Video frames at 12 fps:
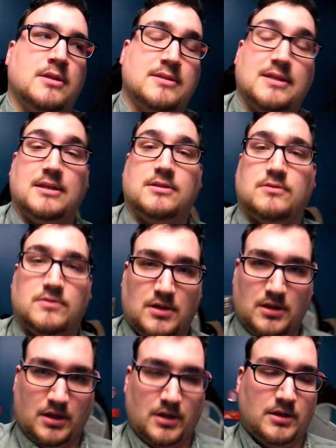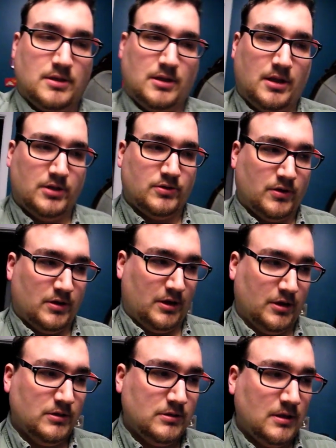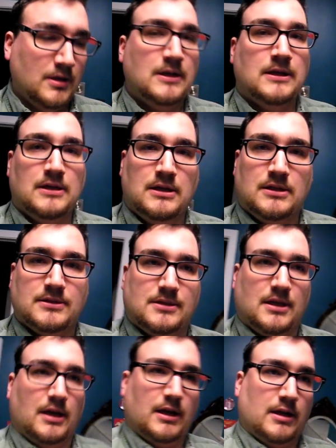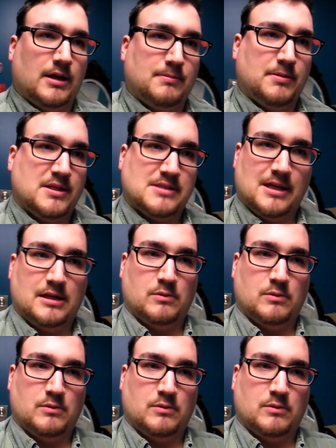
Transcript: sand suit to the laundry cleaners. So I played sand